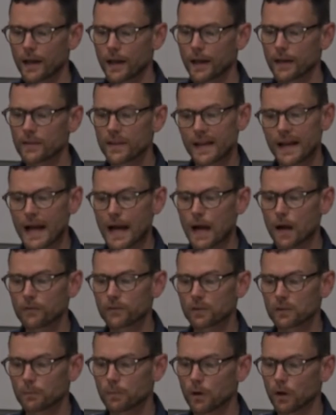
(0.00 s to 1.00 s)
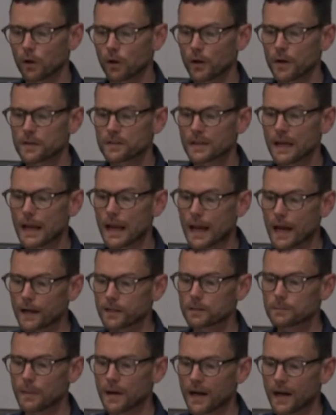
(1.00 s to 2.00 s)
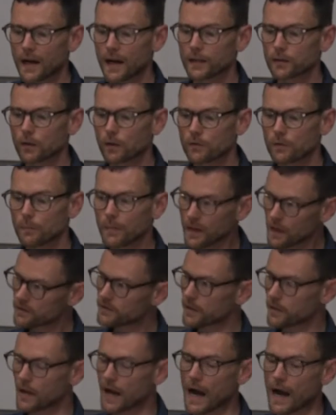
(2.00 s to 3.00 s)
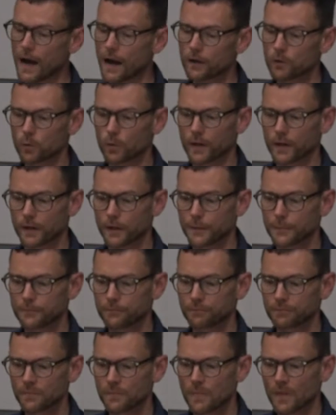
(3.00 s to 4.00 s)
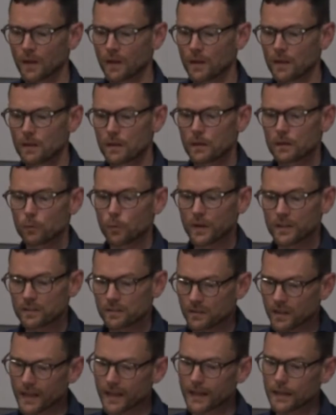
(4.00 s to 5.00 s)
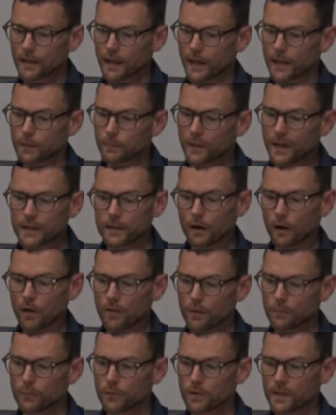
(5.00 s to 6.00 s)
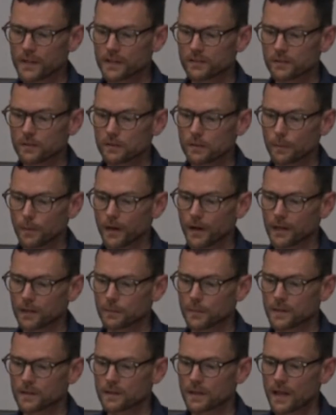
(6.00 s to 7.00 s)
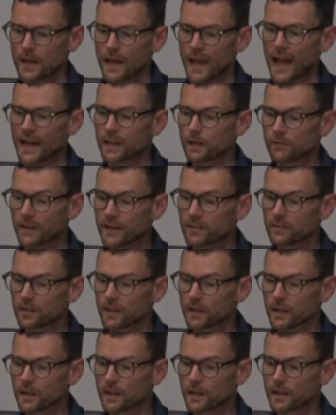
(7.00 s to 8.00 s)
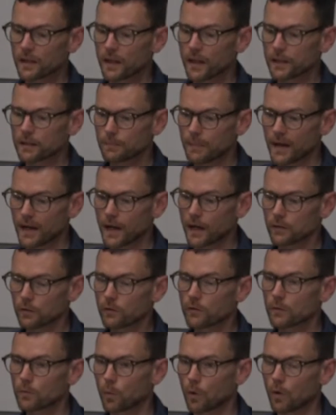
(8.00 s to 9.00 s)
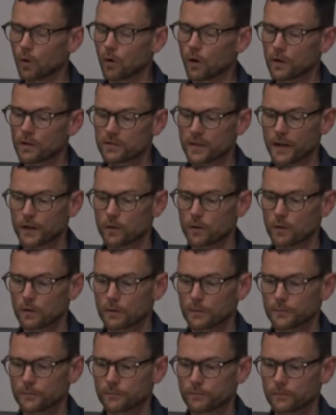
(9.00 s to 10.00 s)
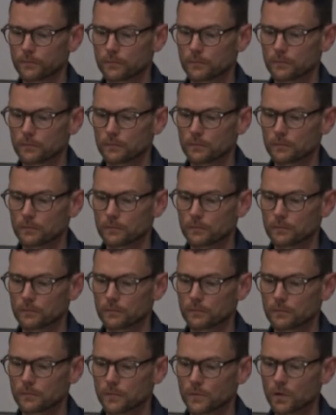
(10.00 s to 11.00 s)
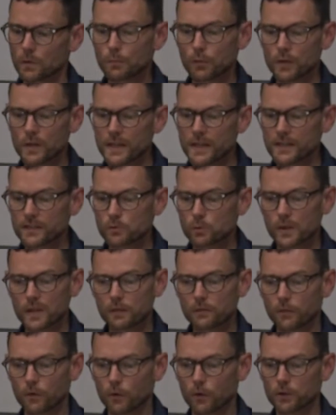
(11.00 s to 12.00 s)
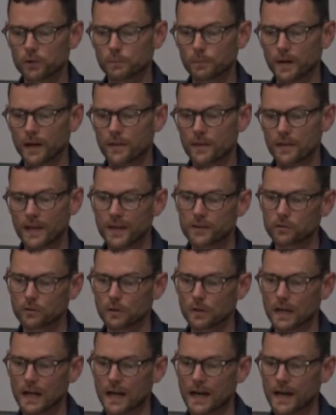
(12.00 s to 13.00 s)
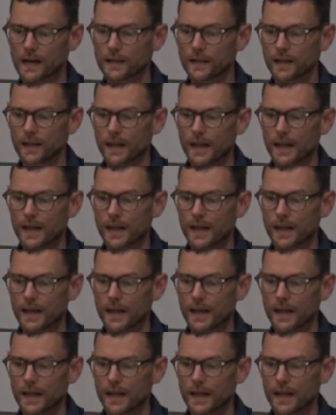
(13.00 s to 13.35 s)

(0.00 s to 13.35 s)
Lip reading: and thereafter deployed a large part of military hardware which they, like many other police departments, had invested in as part of the war on terror. The police, reinforced by the National Guard,